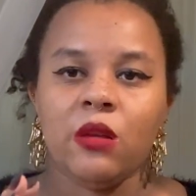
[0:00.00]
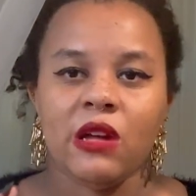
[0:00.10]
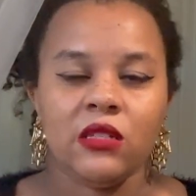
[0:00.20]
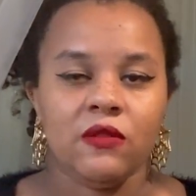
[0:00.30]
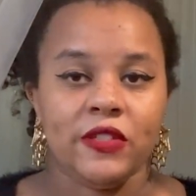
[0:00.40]

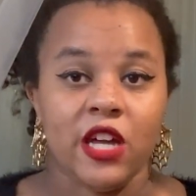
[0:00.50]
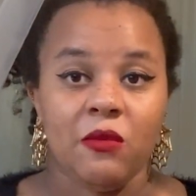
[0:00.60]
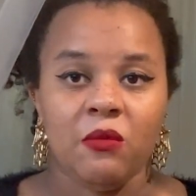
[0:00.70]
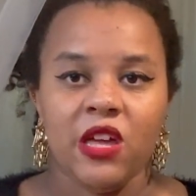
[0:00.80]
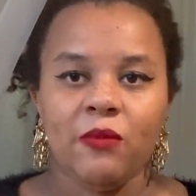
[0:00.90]
amount of time
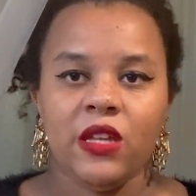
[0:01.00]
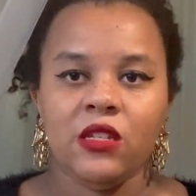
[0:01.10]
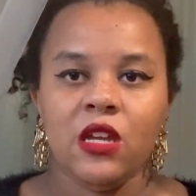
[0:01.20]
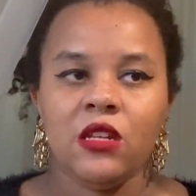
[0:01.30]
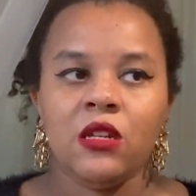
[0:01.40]
in my
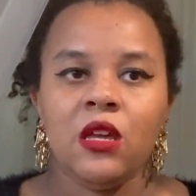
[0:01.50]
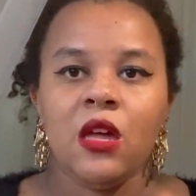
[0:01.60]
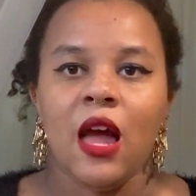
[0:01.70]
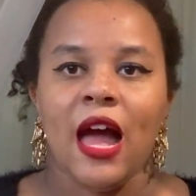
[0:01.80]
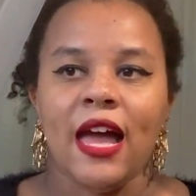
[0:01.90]
opinion
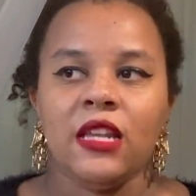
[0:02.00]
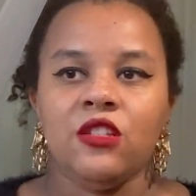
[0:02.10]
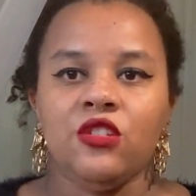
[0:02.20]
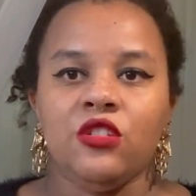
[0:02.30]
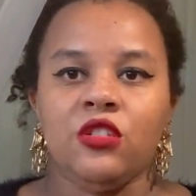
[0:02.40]

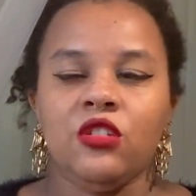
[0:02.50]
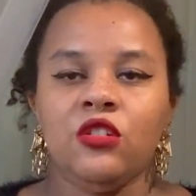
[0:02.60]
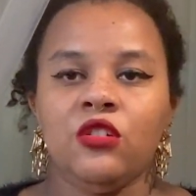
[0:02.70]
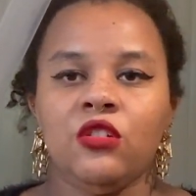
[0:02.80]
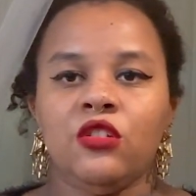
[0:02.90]
and
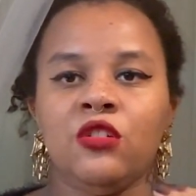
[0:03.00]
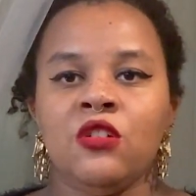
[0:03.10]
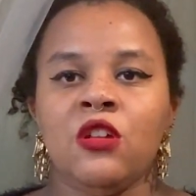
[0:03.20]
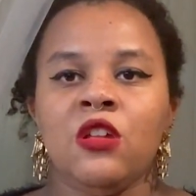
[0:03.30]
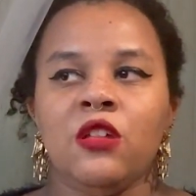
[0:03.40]

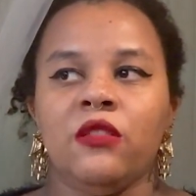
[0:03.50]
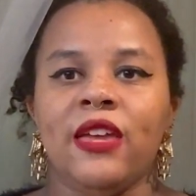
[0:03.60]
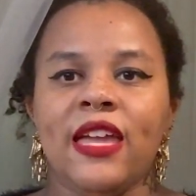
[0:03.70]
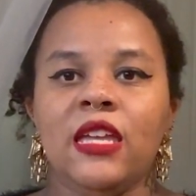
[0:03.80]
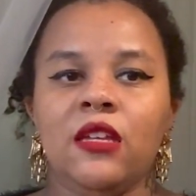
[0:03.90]

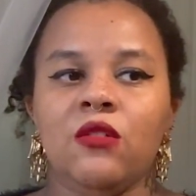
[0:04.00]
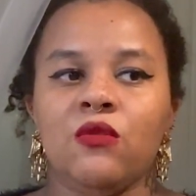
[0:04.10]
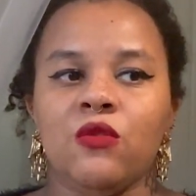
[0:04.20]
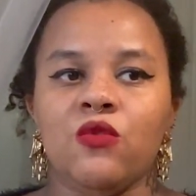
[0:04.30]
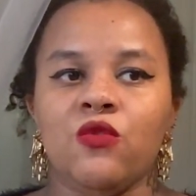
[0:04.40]
they
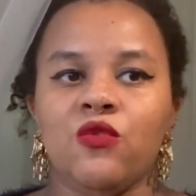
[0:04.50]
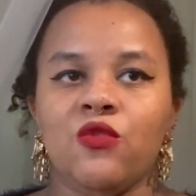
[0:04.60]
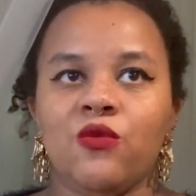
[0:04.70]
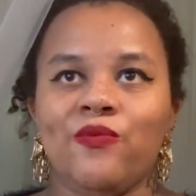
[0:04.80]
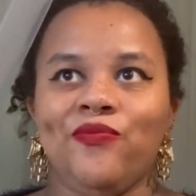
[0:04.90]

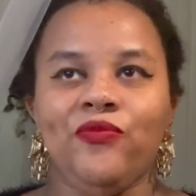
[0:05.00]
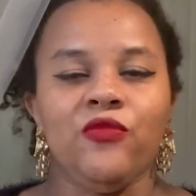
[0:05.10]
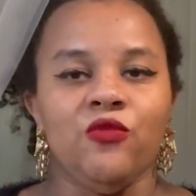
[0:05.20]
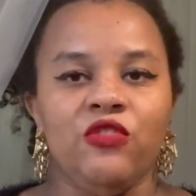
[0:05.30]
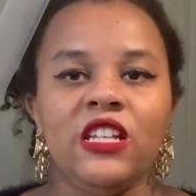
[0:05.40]

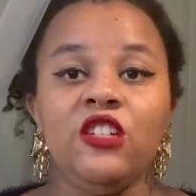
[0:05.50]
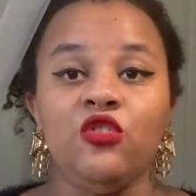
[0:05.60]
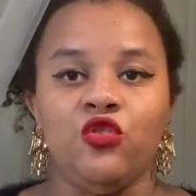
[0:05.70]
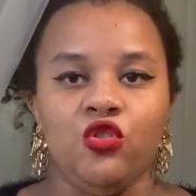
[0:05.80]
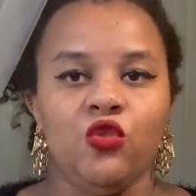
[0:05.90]
really
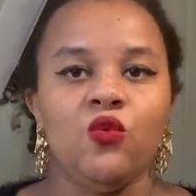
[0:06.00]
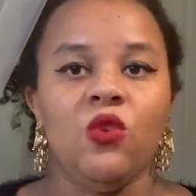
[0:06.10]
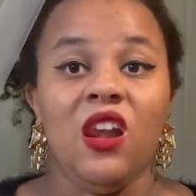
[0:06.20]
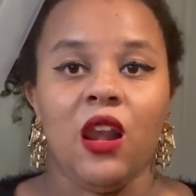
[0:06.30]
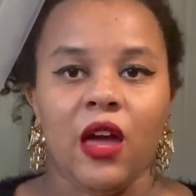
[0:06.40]
do
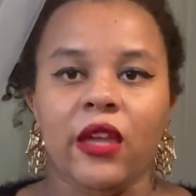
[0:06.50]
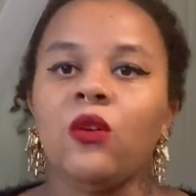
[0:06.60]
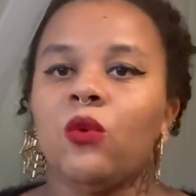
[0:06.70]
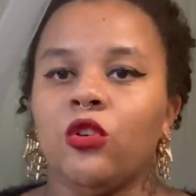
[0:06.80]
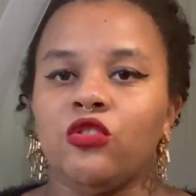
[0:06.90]
like
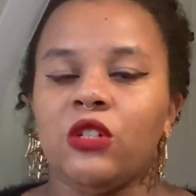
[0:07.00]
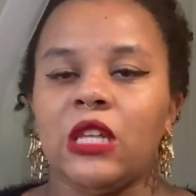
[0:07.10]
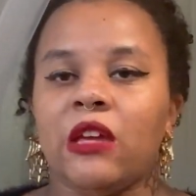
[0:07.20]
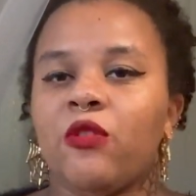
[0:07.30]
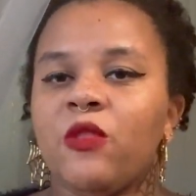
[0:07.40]
Audrey.
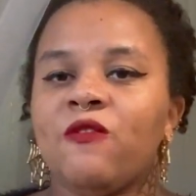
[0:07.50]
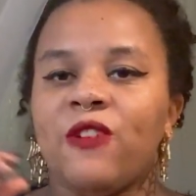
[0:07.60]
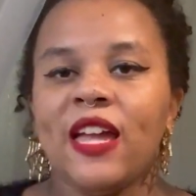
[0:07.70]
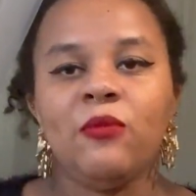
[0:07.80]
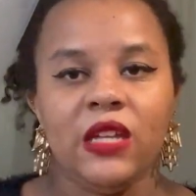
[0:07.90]
Like from the
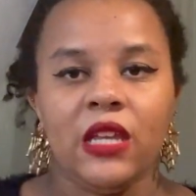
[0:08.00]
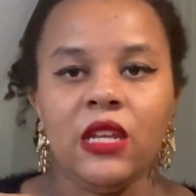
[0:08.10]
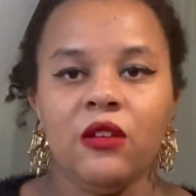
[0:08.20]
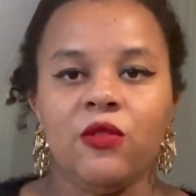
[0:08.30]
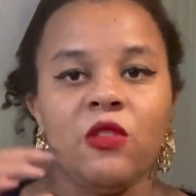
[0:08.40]
very
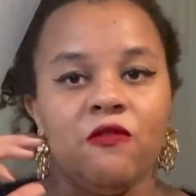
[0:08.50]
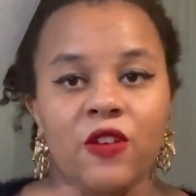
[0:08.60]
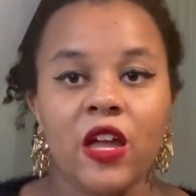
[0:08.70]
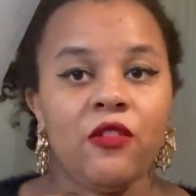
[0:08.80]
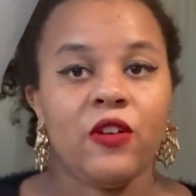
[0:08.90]
beginning, from the
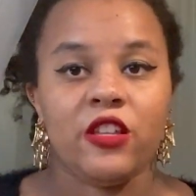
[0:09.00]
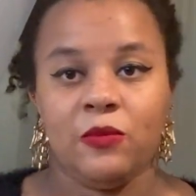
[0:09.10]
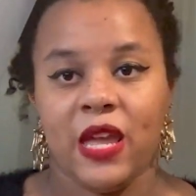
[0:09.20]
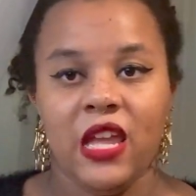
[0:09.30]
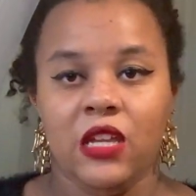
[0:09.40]
very
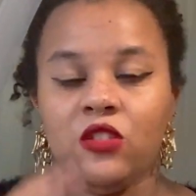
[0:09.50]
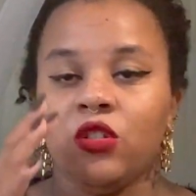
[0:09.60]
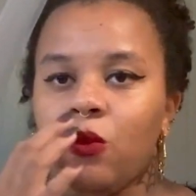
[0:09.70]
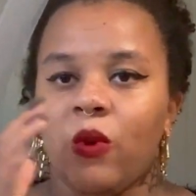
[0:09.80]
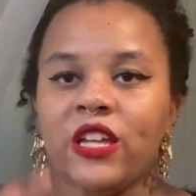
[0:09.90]
first
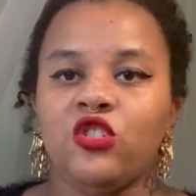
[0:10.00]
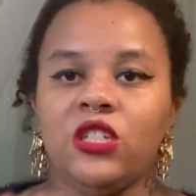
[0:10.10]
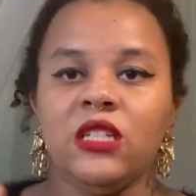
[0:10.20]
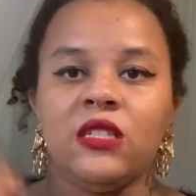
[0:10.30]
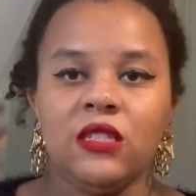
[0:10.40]
page, where
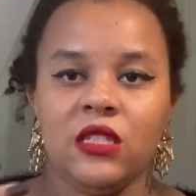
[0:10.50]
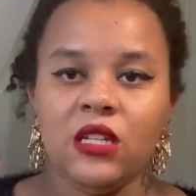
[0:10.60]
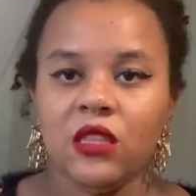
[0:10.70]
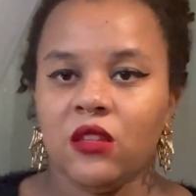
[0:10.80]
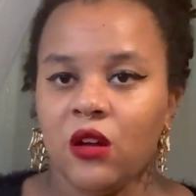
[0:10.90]
she is
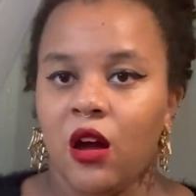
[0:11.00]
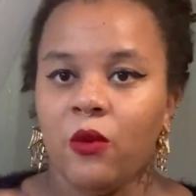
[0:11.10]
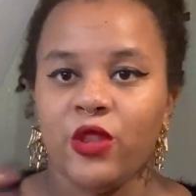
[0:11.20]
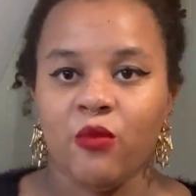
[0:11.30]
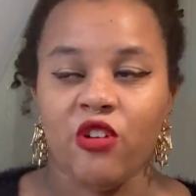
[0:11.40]
sitting in the car
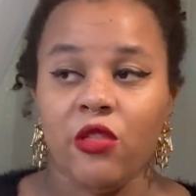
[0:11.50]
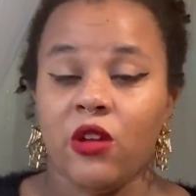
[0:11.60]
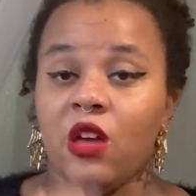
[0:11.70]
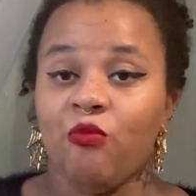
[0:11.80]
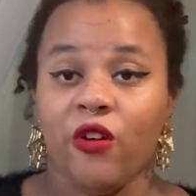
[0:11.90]
with her brother
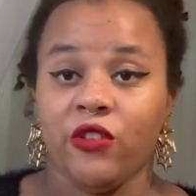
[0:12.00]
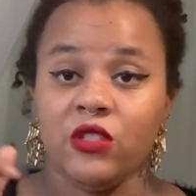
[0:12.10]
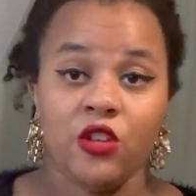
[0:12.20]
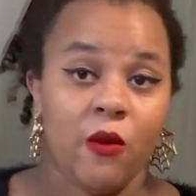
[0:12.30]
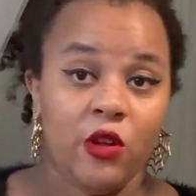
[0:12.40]
and her brother
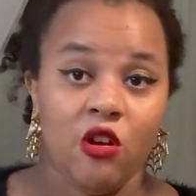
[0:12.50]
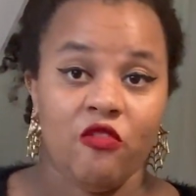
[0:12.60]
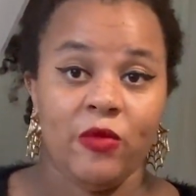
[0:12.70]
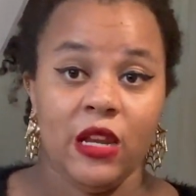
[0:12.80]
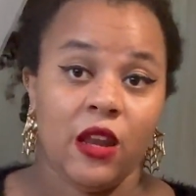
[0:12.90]
is going
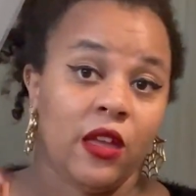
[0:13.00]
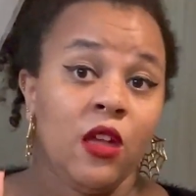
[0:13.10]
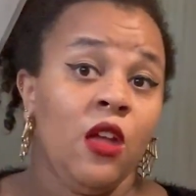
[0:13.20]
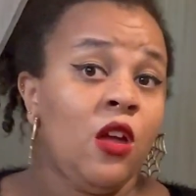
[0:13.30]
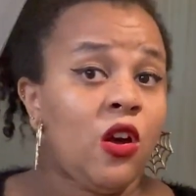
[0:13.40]
off being like,
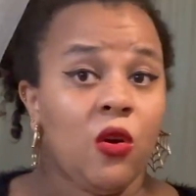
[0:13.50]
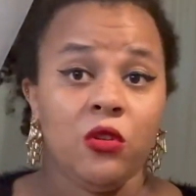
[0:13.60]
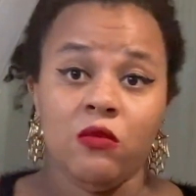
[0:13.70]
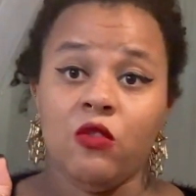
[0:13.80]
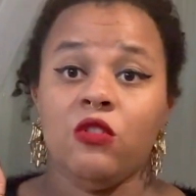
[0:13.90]
oh,
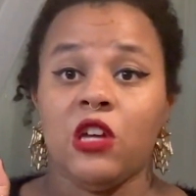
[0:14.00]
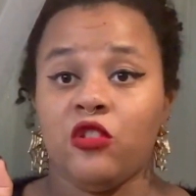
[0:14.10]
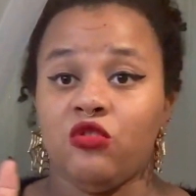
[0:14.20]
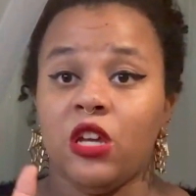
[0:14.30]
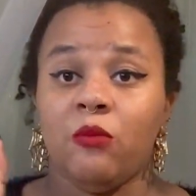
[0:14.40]
you ruined our
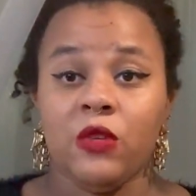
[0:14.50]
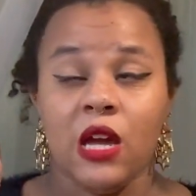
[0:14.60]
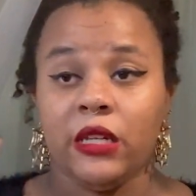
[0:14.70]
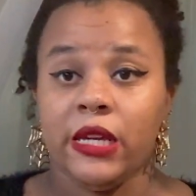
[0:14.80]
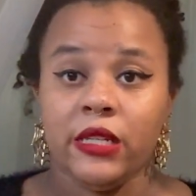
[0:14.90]
trip,
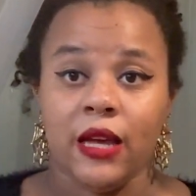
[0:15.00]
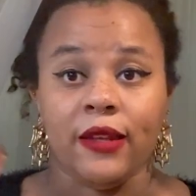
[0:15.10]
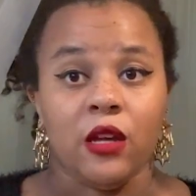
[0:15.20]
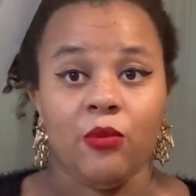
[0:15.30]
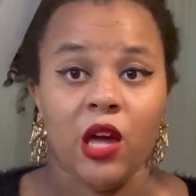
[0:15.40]
yada, yada,
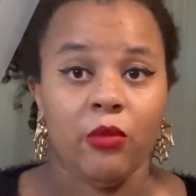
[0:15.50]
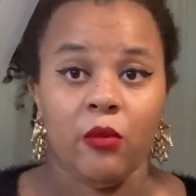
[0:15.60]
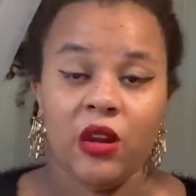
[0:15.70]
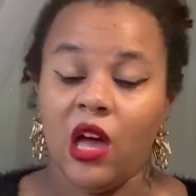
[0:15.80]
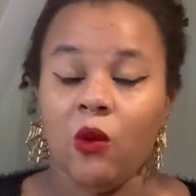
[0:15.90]
yada, blah, blah,
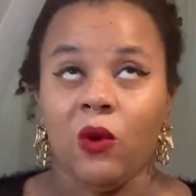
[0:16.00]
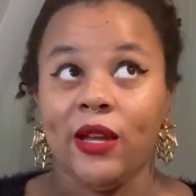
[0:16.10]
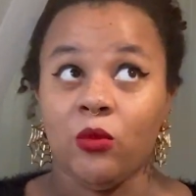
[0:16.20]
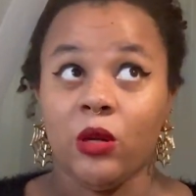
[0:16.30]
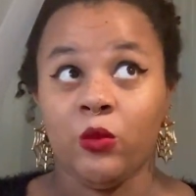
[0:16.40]
blah,
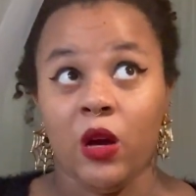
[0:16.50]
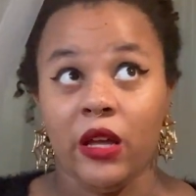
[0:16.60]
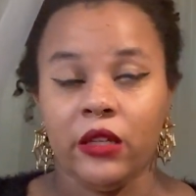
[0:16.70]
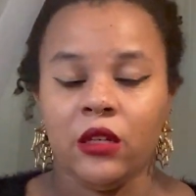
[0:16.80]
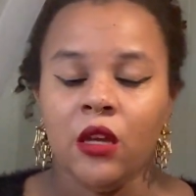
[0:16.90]
wine, wine,
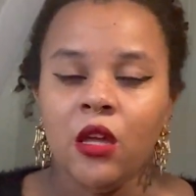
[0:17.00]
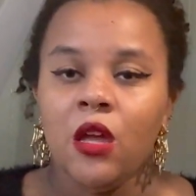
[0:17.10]
wine.